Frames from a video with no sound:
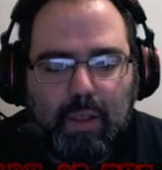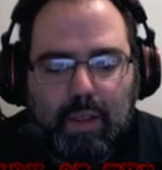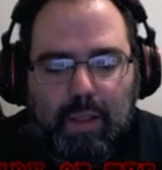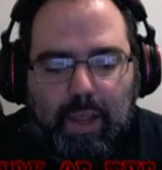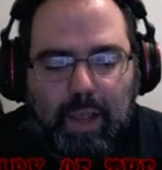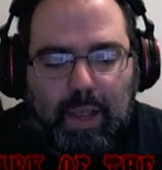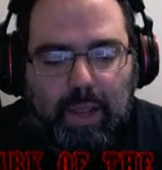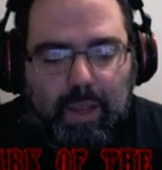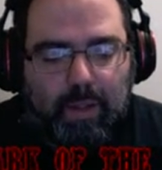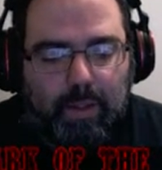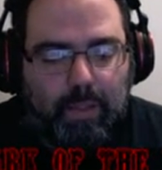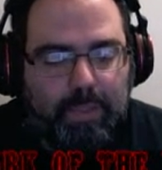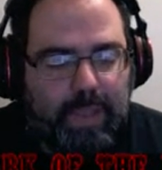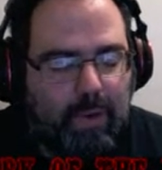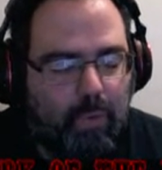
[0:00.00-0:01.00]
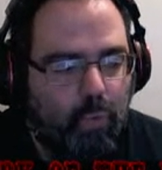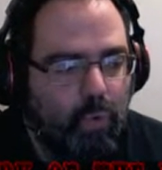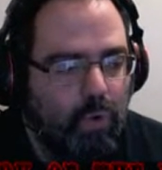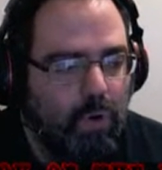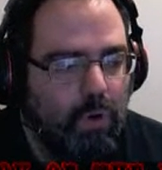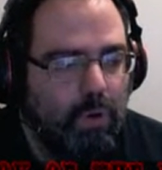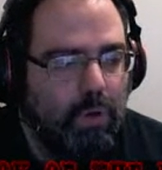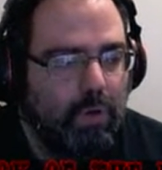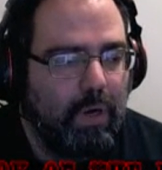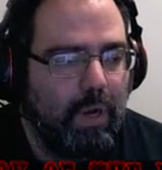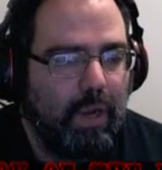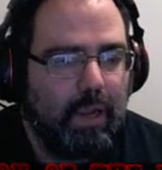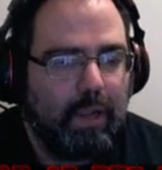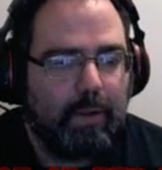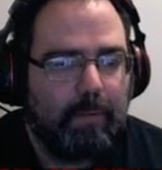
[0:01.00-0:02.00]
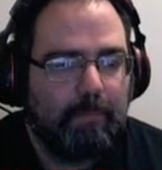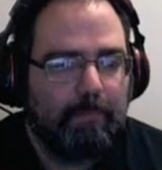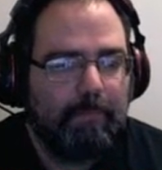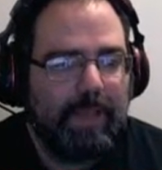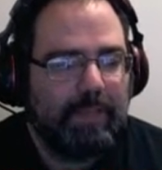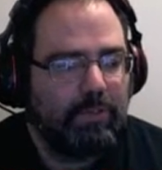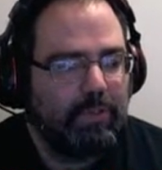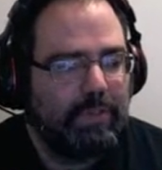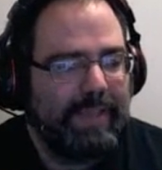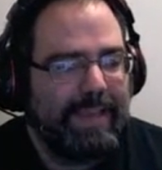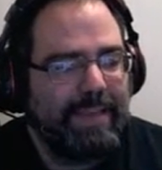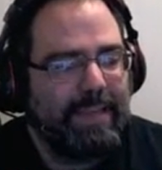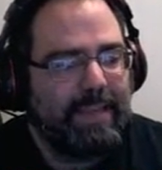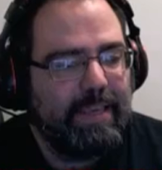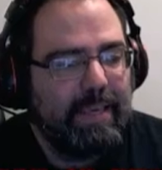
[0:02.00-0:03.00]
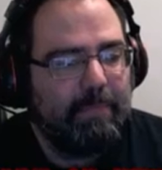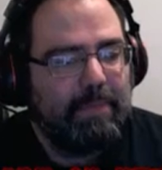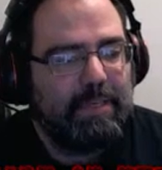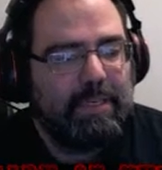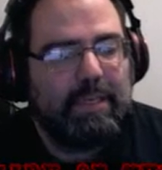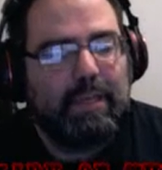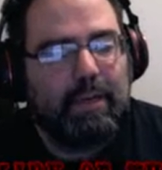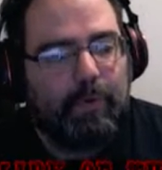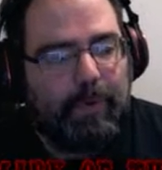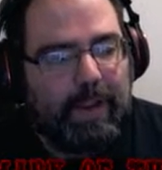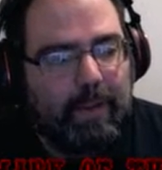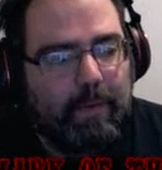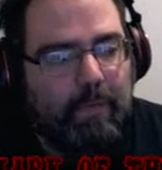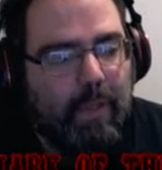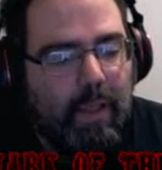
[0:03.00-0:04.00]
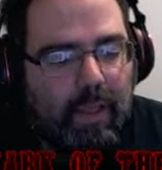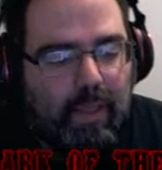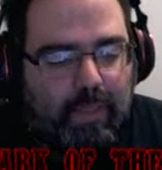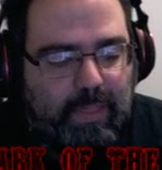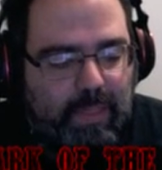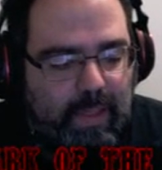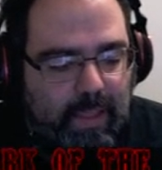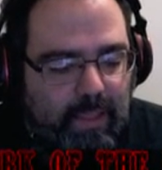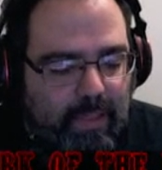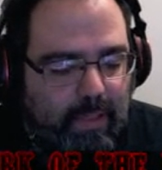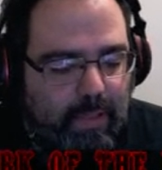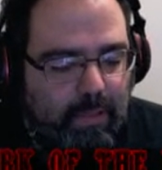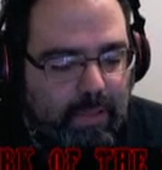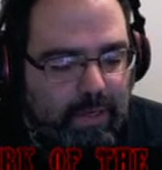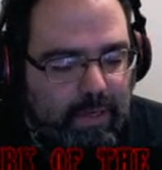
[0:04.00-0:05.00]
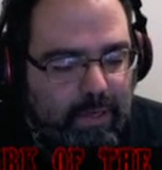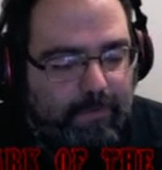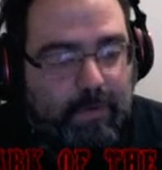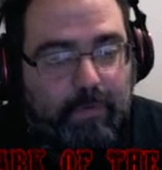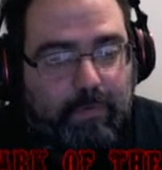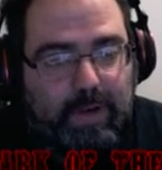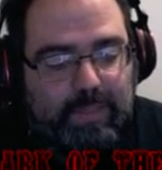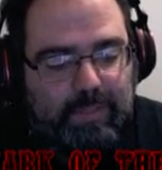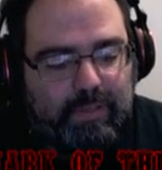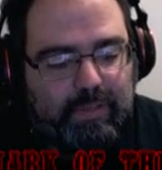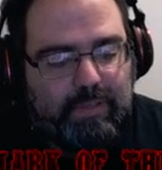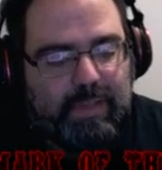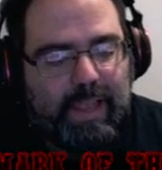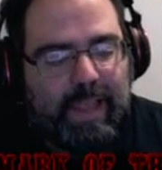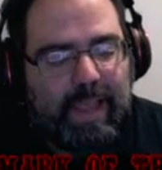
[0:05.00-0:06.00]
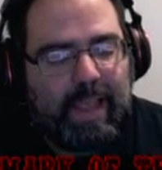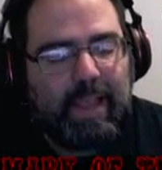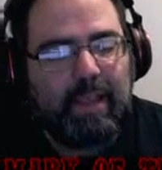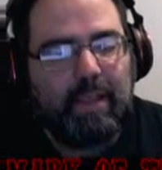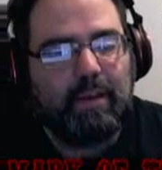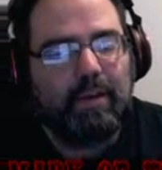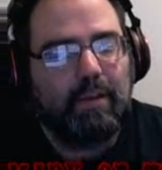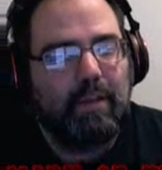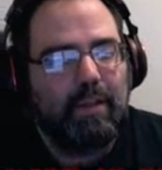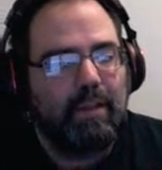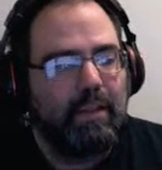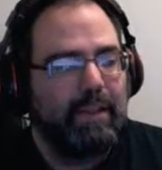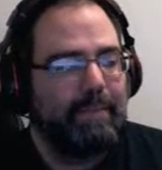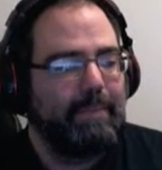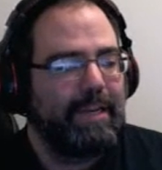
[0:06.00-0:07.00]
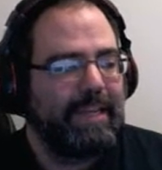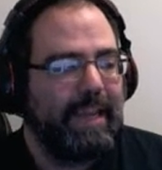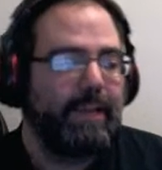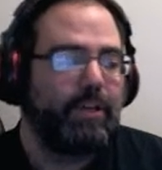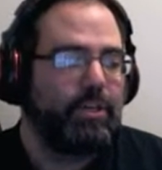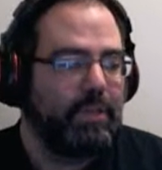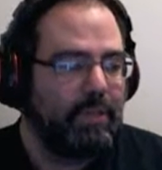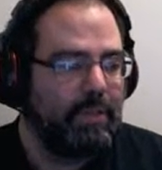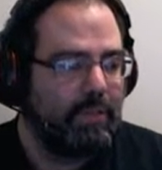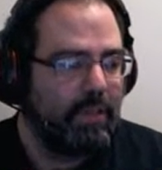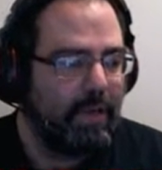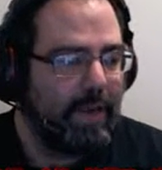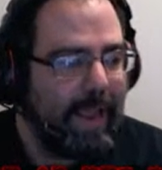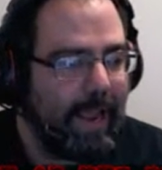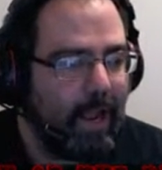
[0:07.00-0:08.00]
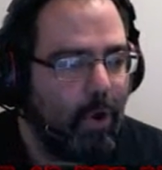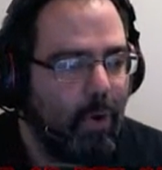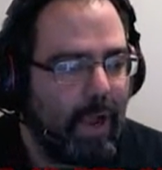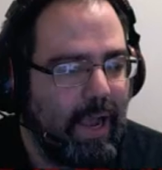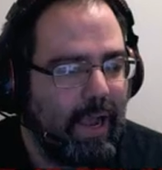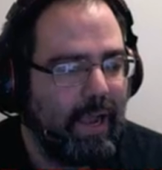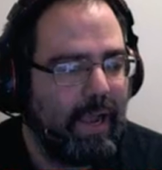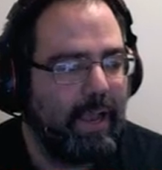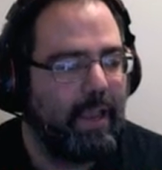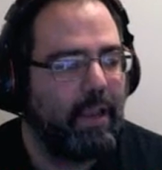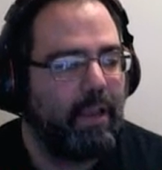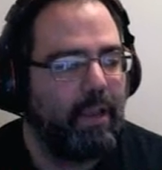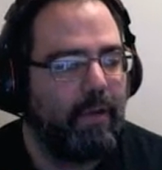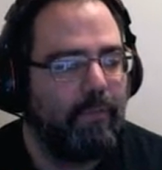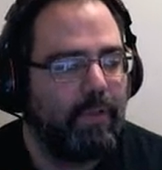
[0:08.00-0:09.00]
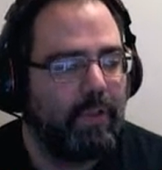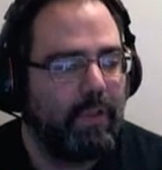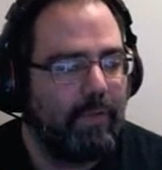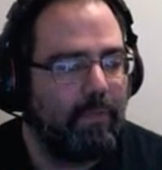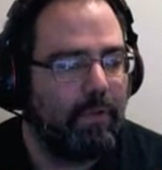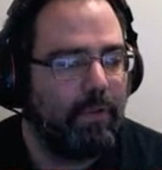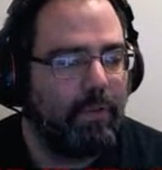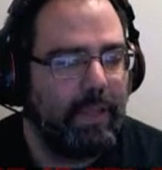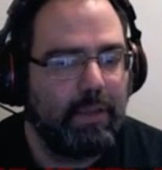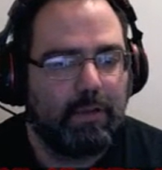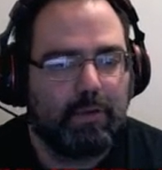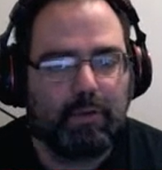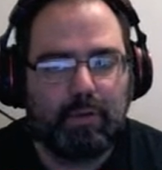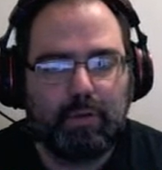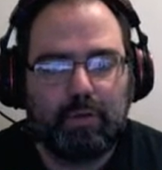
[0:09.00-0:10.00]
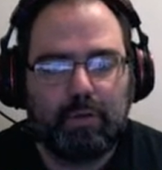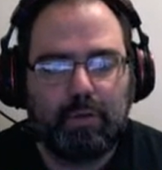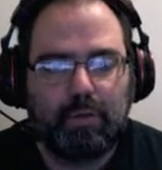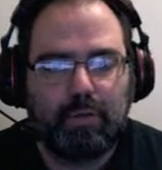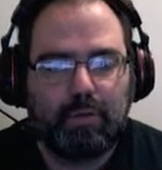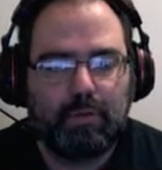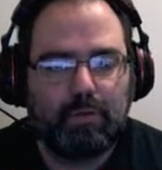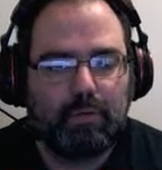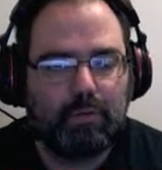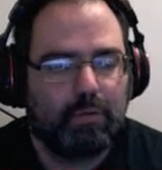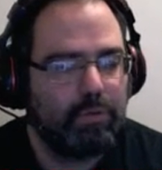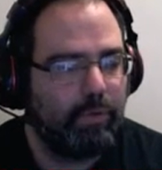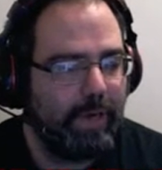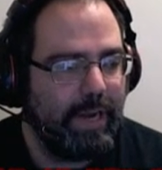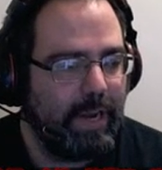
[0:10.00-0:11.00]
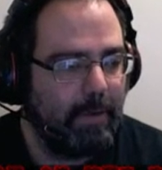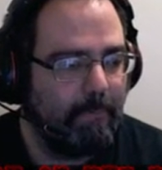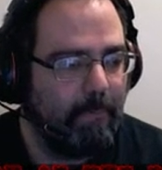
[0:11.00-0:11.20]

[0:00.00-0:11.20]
uh, they were, um, as we say, gimped in a way. The, the different races had limitations on how high of a level they could train.